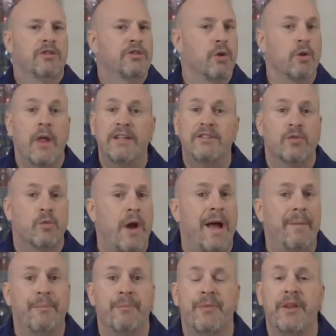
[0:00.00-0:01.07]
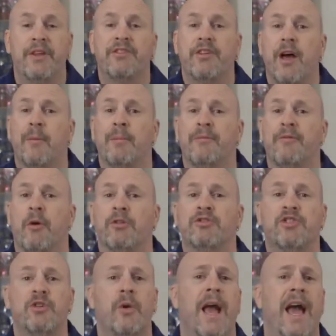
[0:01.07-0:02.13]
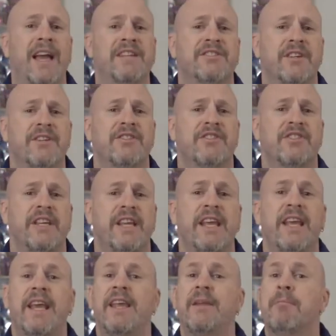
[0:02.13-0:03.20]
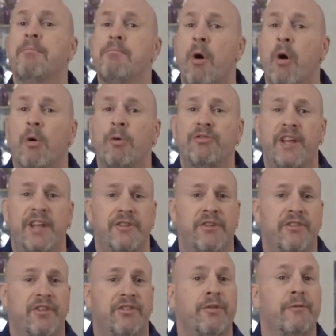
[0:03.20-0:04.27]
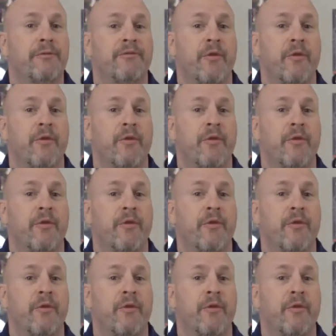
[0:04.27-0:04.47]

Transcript: So let's wrap this up, folks. You guys can see in most instances in